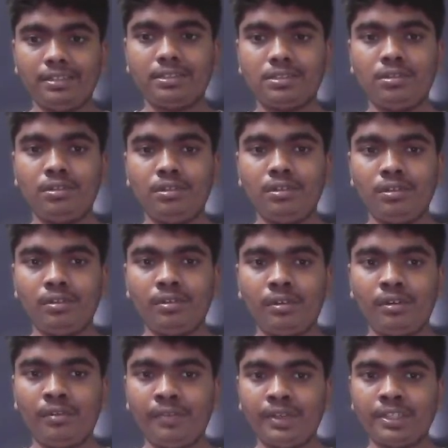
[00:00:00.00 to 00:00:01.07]

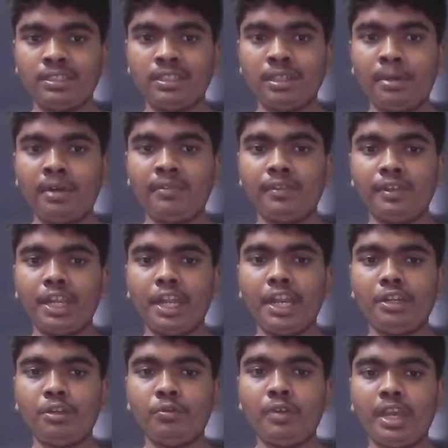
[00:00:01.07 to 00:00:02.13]
So whether the buffer
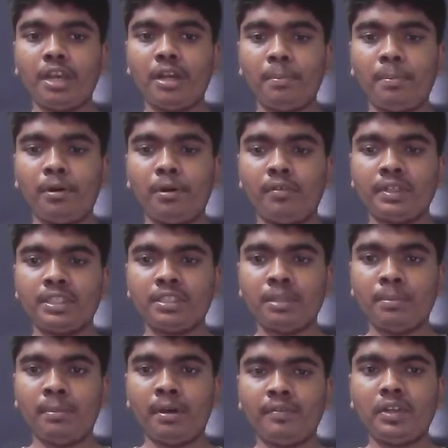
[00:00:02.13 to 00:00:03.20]
need to wake up or whether the
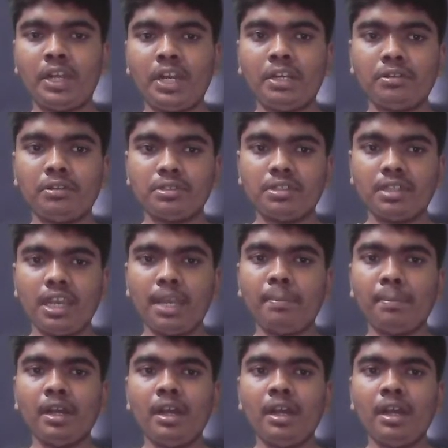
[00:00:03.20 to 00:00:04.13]
buffer need to sleep.